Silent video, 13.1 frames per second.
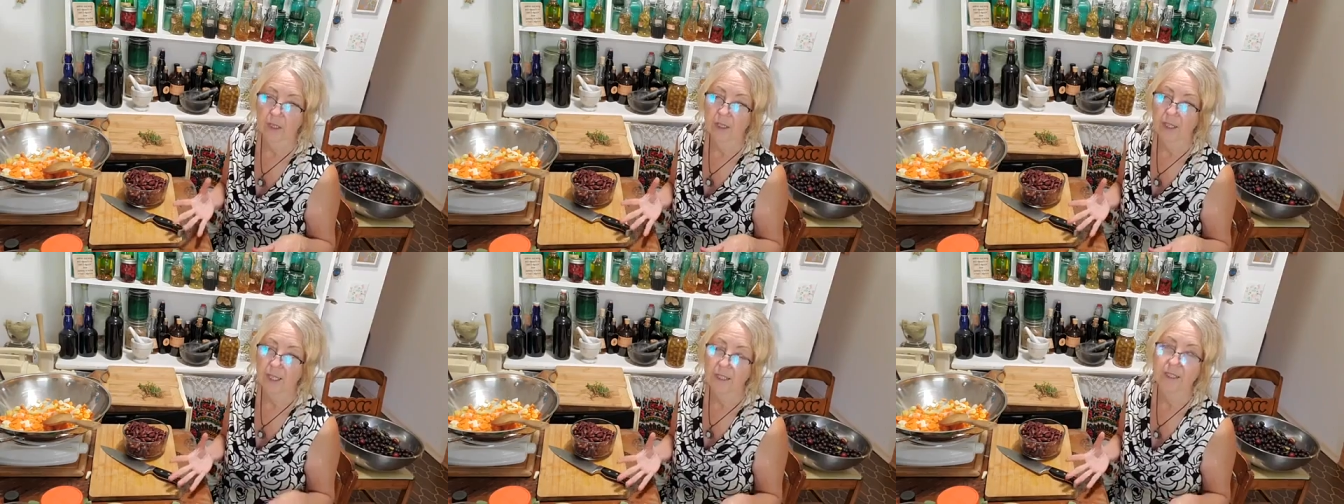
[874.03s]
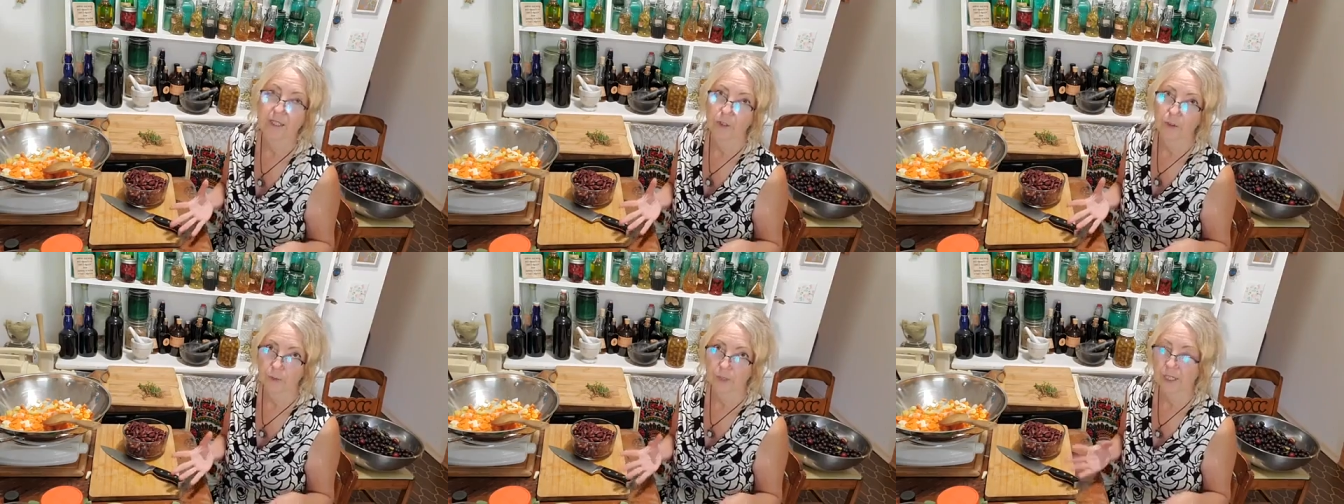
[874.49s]

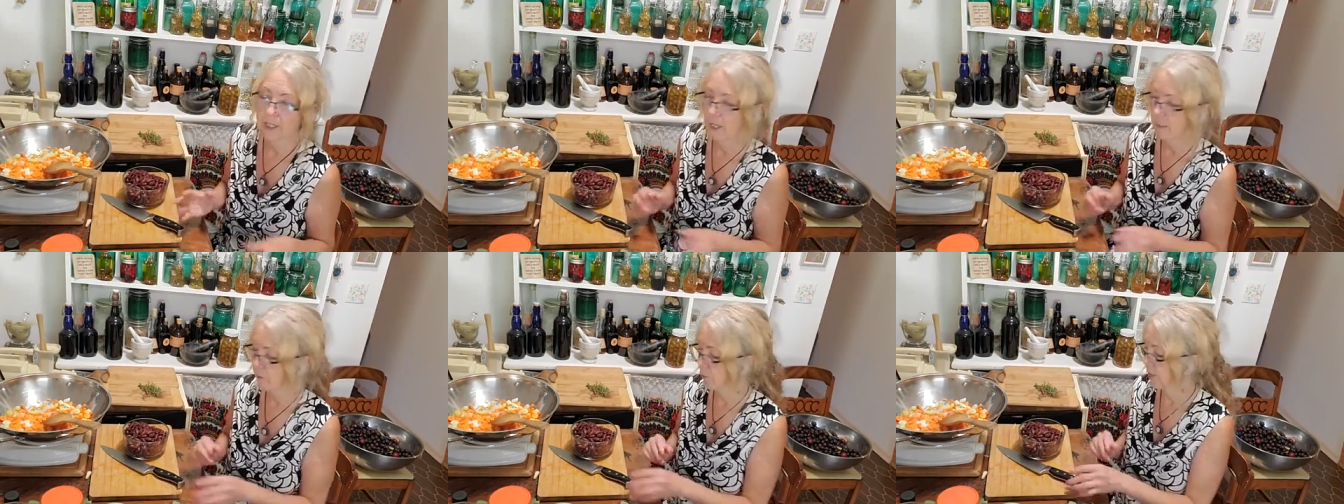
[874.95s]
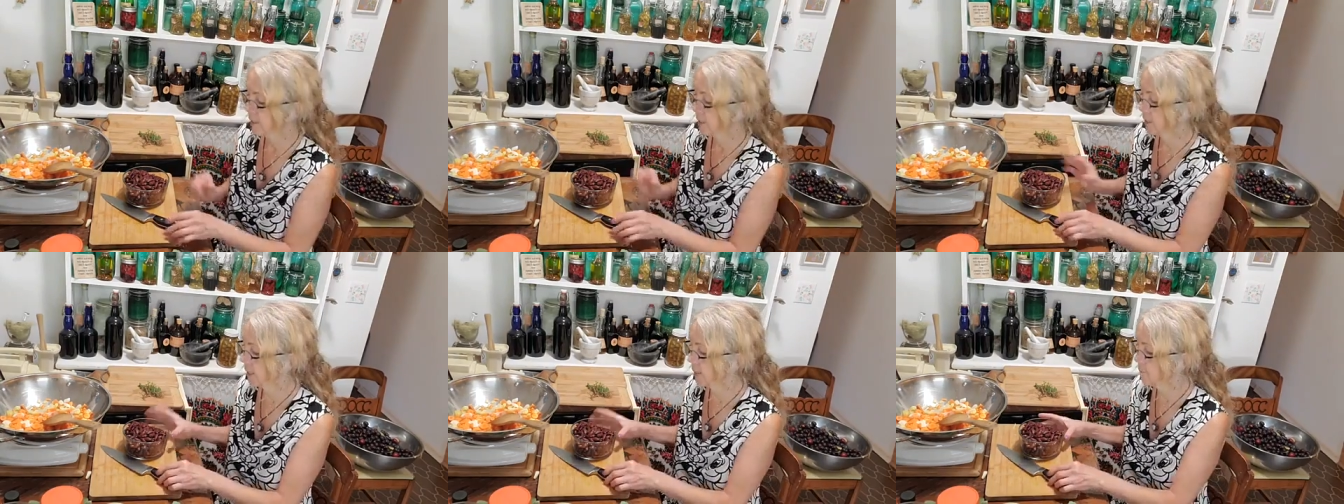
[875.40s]
least 3 times
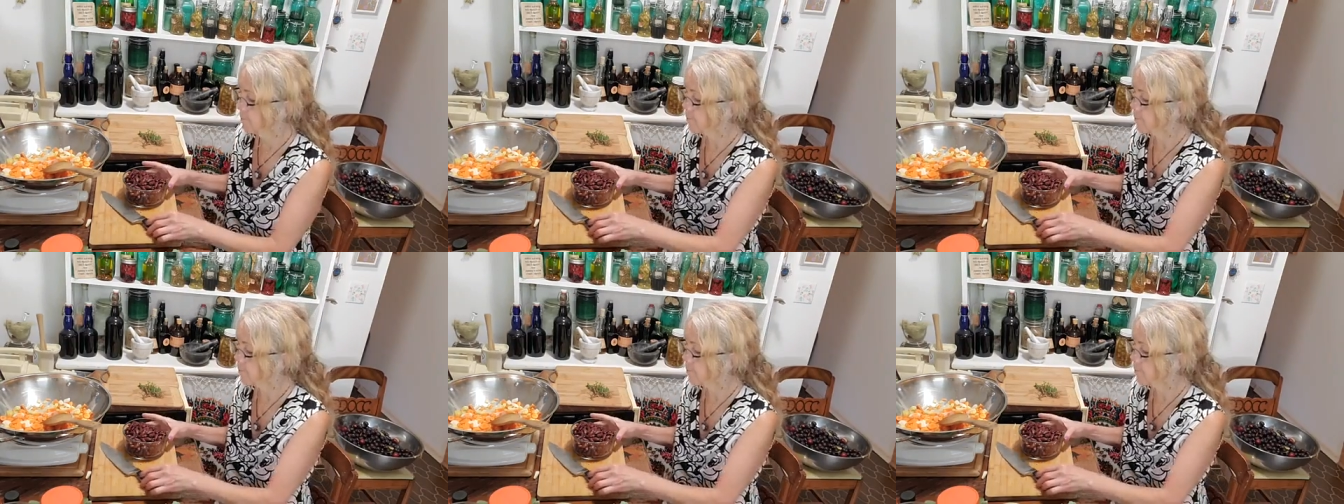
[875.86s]
rinsing.